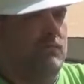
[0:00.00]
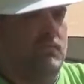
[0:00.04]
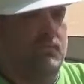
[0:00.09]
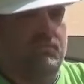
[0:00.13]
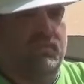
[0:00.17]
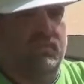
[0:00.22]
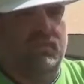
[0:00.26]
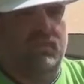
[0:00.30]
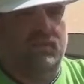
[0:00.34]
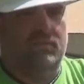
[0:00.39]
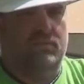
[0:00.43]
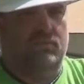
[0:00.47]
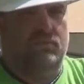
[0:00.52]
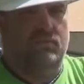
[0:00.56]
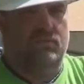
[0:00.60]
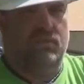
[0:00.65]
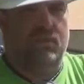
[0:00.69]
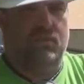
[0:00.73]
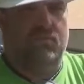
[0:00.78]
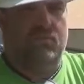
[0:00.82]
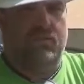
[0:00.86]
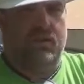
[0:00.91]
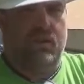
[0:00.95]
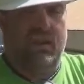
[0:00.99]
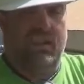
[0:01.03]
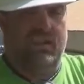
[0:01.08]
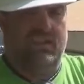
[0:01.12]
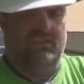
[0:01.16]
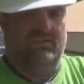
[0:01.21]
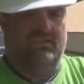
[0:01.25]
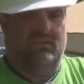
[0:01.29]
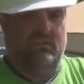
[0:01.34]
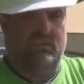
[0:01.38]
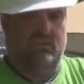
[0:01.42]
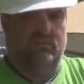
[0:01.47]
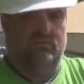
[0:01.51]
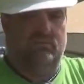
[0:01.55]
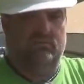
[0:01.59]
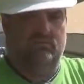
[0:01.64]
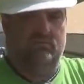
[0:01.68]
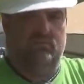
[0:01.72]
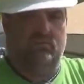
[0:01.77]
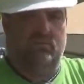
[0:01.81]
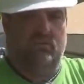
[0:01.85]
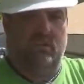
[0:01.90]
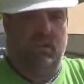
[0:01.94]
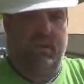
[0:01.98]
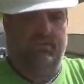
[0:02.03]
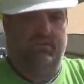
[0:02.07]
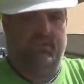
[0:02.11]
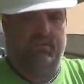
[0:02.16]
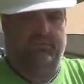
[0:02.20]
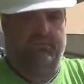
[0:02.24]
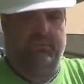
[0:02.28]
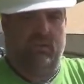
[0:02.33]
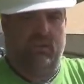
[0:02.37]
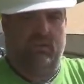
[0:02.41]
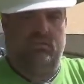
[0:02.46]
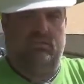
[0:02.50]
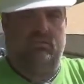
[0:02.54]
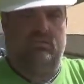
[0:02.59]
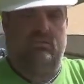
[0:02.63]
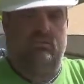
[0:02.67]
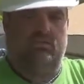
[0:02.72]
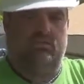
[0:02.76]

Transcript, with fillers: we'll be done doing the overhangs and we'll have a finished